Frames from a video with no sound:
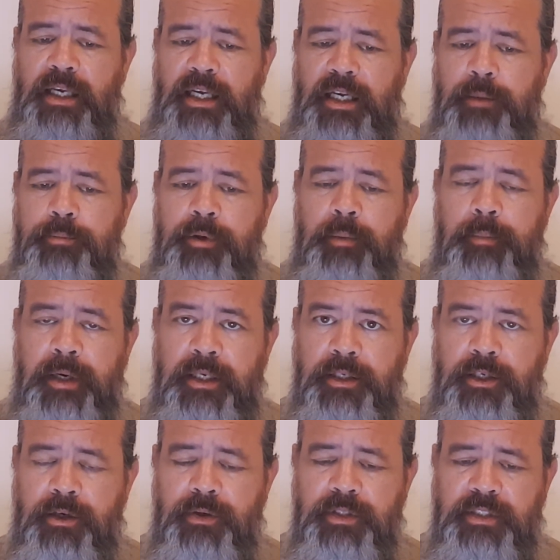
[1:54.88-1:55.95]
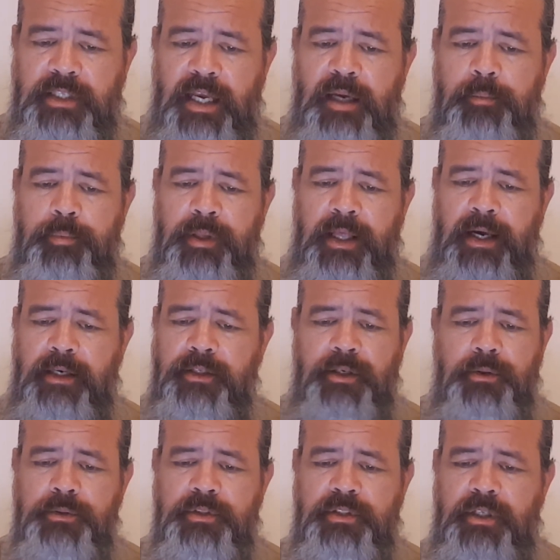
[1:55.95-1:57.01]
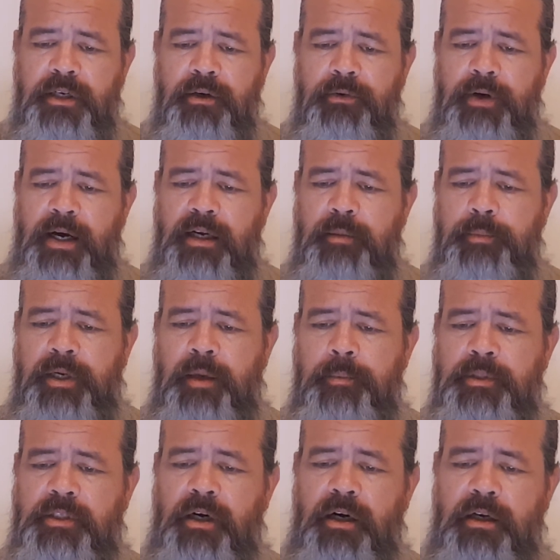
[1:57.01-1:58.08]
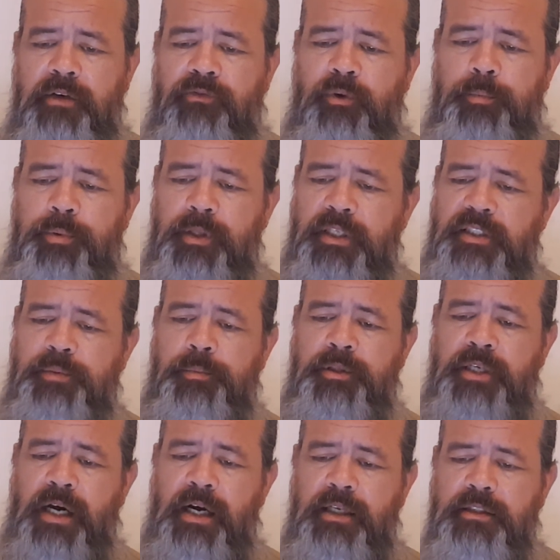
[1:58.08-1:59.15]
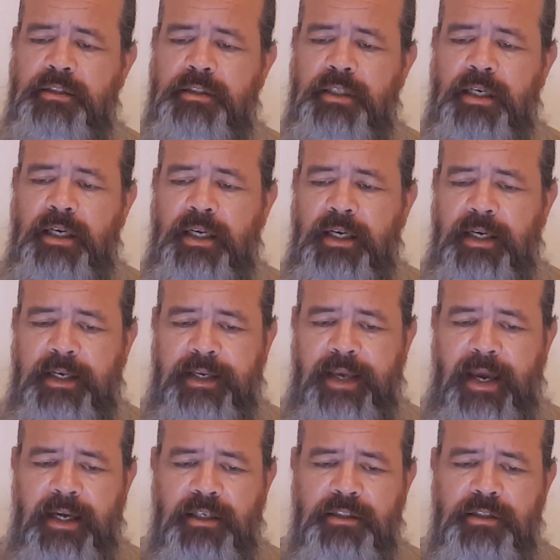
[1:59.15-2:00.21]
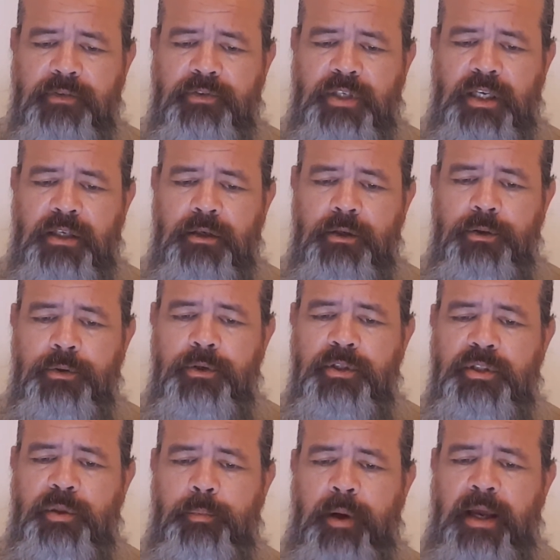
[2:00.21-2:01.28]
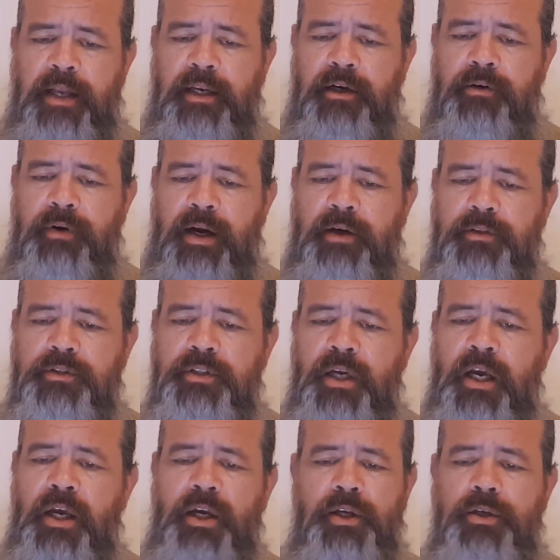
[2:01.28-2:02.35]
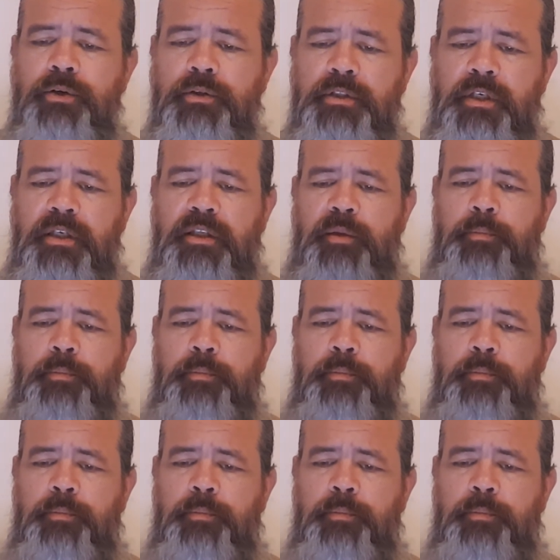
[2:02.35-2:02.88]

Implement your escape plan. Don't stick around and become a target for police batons, gangs of teen looters, or panic crowds. Usually the